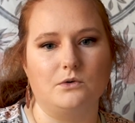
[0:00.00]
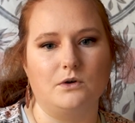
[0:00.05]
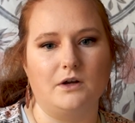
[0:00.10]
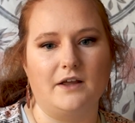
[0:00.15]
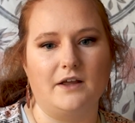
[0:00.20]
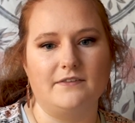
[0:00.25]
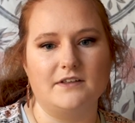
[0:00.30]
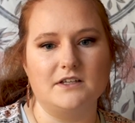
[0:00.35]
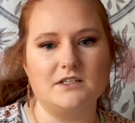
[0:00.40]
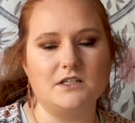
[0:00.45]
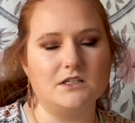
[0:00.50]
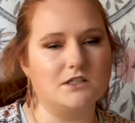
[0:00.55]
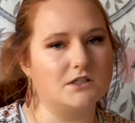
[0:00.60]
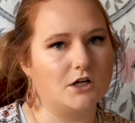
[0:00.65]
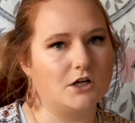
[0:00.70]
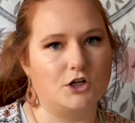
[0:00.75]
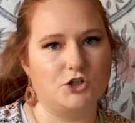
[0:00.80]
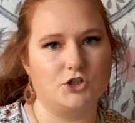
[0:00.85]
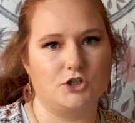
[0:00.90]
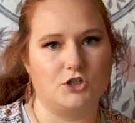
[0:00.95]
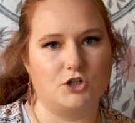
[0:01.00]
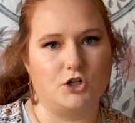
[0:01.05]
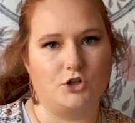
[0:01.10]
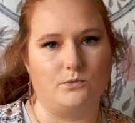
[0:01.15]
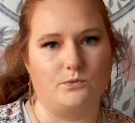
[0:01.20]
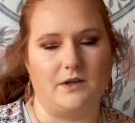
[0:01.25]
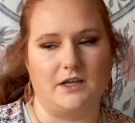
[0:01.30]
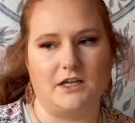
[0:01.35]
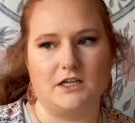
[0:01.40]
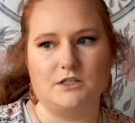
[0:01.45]
and this is not just on
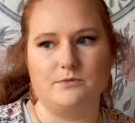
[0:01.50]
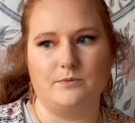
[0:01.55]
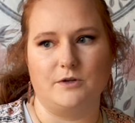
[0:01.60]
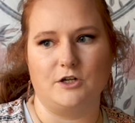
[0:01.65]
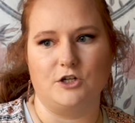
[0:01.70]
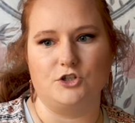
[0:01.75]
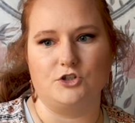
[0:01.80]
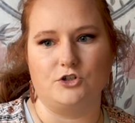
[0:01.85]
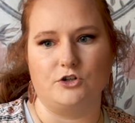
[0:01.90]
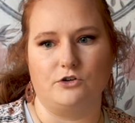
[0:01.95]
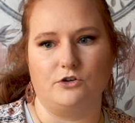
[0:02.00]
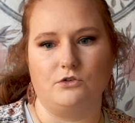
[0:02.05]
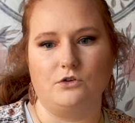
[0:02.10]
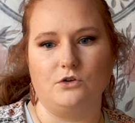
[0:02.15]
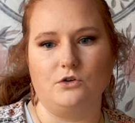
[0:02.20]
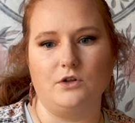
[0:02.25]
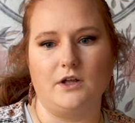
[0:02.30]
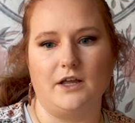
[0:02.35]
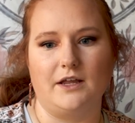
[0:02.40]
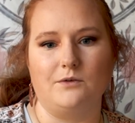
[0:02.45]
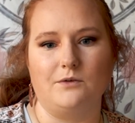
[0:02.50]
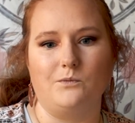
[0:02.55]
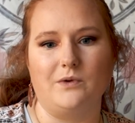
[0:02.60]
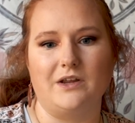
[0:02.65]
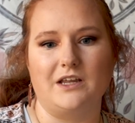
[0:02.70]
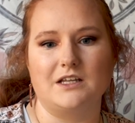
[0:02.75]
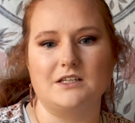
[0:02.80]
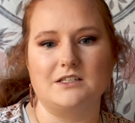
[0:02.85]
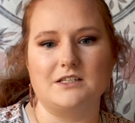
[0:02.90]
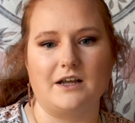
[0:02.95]
the weekends, but in general. And
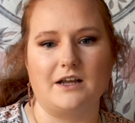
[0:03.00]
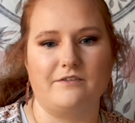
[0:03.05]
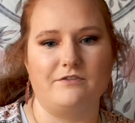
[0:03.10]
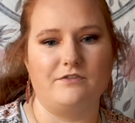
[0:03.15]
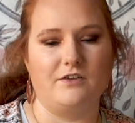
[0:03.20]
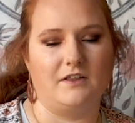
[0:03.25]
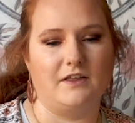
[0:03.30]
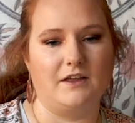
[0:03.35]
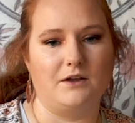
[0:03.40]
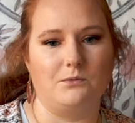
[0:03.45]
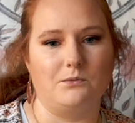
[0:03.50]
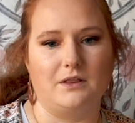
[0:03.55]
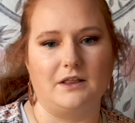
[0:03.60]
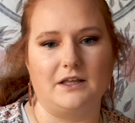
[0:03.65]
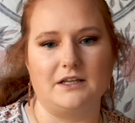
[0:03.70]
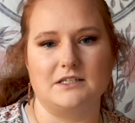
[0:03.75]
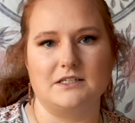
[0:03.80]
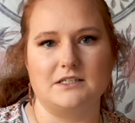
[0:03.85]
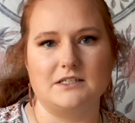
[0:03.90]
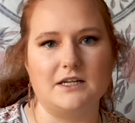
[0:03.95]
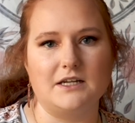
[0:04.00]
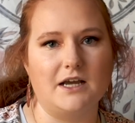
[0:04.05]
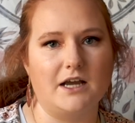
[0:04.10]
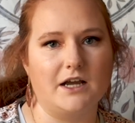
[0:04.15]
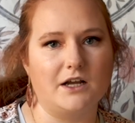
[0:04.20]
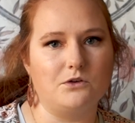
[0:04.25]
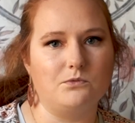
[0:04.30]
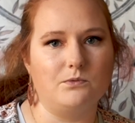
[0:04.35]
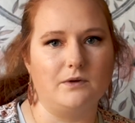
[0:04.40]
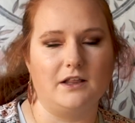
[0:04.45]
weekends, I feel like we like to
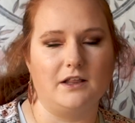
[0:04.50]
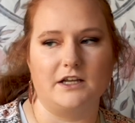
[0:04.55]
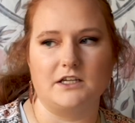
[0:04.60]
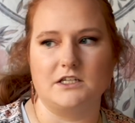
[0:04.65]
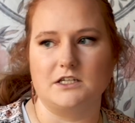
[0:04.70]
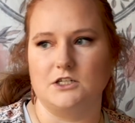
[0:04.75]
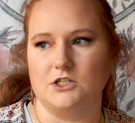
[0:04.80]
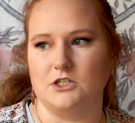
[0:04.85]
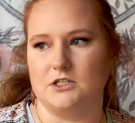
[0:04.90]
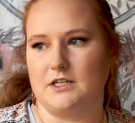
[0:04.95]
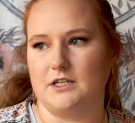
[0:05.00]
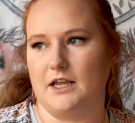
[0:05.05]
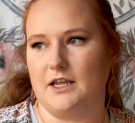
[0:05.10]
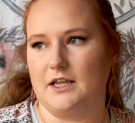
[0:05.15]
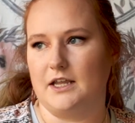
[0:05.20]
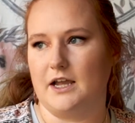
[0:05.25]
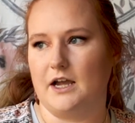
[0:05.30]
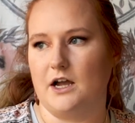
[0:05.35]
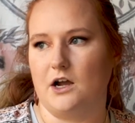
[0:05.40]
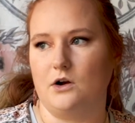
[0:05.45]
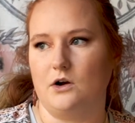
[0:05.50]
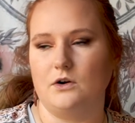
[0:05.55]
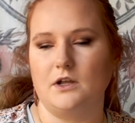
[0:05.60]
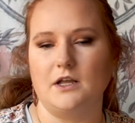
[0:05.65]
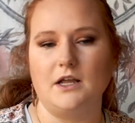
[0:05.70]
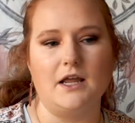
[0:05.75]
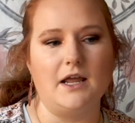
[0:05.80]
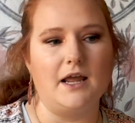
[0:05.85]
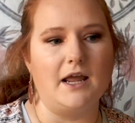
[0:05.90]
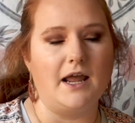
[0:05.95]
snack. We like to just hang out.
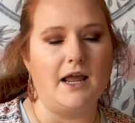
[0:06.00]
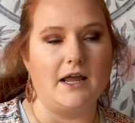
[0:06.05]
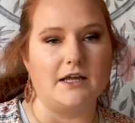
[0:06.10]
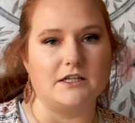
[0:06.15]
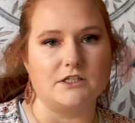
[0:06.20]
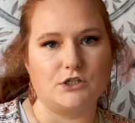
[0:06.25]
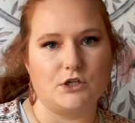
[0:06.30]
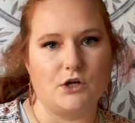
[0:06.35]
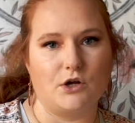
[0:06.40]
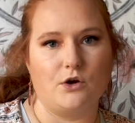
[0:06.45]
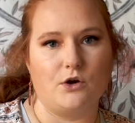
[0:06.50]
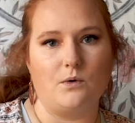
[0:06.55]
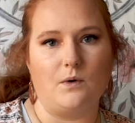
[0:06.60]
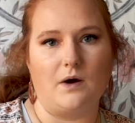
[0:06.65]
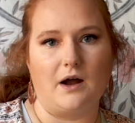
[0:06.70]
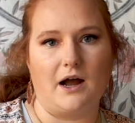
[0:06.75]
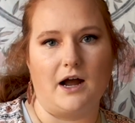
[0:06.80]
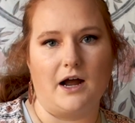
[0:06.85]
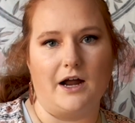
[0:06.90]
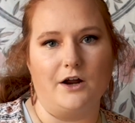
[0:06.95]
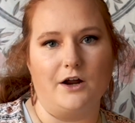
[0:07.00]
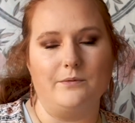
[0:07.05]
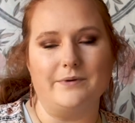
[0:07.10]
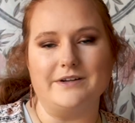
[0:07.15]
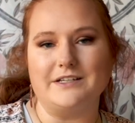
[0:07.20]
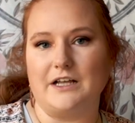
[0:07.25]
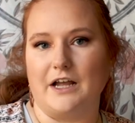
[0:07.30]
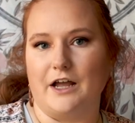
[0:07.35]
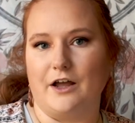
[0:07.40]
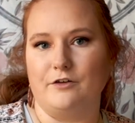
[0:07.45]
So I
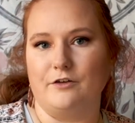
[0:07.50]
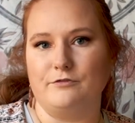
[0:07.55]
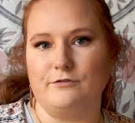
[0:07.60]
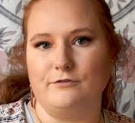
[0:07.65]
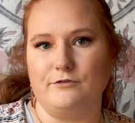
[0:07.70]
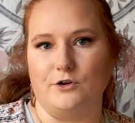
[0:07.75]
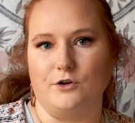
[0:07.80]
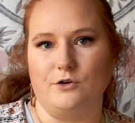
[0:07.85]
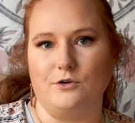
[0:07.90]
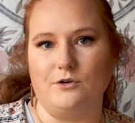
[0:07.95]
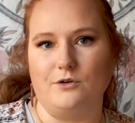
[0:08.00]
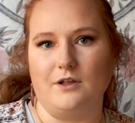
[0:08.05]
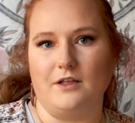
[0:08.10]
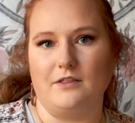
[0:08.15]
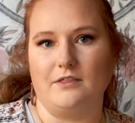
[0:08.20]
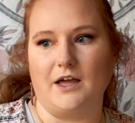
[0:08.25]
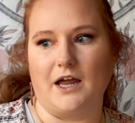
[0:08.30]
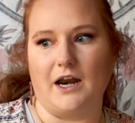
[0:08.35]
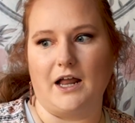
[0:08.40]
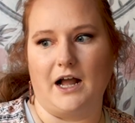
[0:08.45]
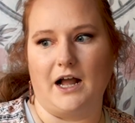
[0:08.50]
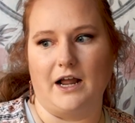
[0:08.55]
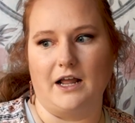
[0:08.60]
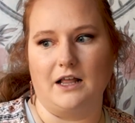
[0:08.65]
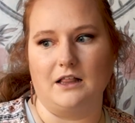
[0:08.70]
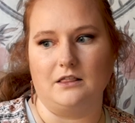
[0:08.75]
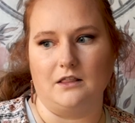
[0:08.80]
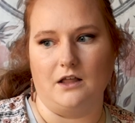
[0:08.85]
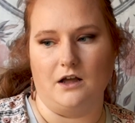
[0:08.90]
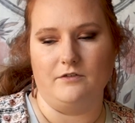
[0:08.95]
always have food that
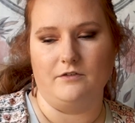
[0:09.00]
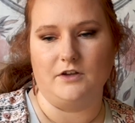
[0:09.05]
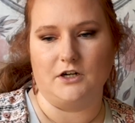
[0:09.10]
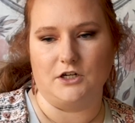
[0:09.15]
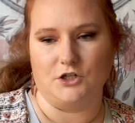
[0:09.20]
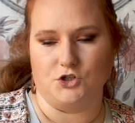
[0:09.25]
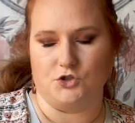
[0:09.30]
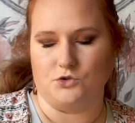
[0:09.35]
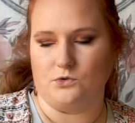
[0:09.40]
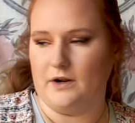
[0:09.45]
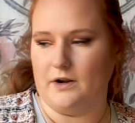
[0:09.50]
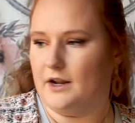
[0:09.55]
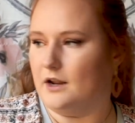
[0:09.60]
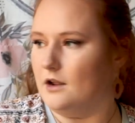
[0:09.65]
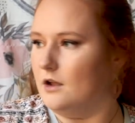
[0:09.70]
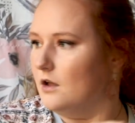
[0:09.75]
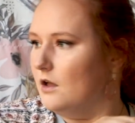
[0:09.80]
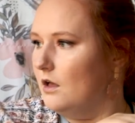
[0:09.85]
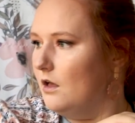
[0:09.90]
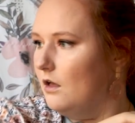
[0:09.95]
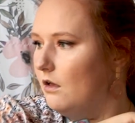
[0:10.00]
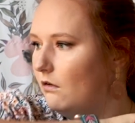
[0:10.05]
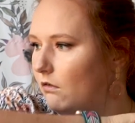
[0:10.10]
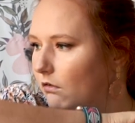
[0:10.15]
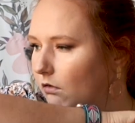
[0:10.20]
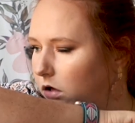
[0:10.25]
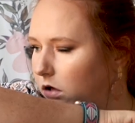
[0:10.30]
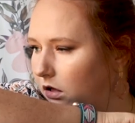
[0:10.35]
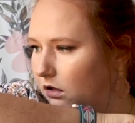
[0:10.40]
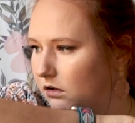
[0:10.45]
I love and enjoy
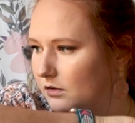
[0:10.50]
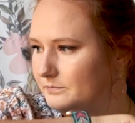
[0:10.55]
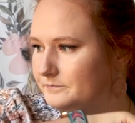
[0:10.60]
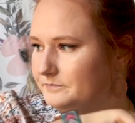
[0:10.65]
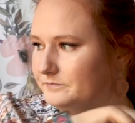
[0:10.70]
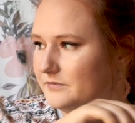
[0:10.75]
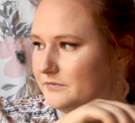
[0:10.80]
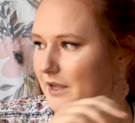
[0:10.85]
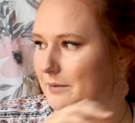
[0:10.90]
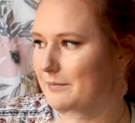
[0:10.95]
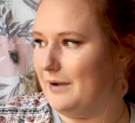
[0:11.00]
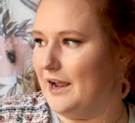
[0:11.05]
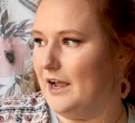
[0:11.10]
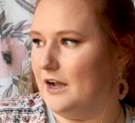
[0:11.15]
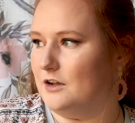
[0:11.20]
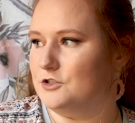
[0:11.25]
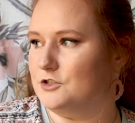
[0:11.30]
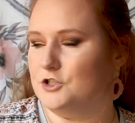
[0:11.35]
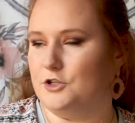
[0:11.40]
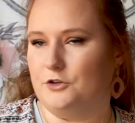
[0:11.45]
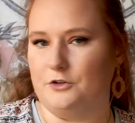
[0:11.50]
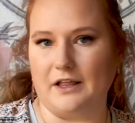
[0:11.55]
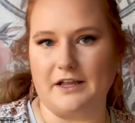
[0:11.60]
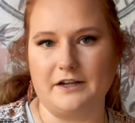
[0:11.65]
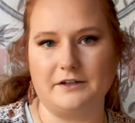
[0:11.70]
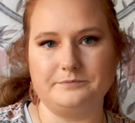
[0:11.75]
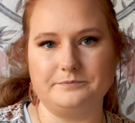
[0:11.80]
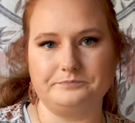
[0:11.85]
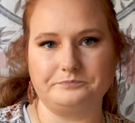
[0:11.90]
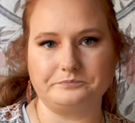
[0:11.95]
in my house. So like,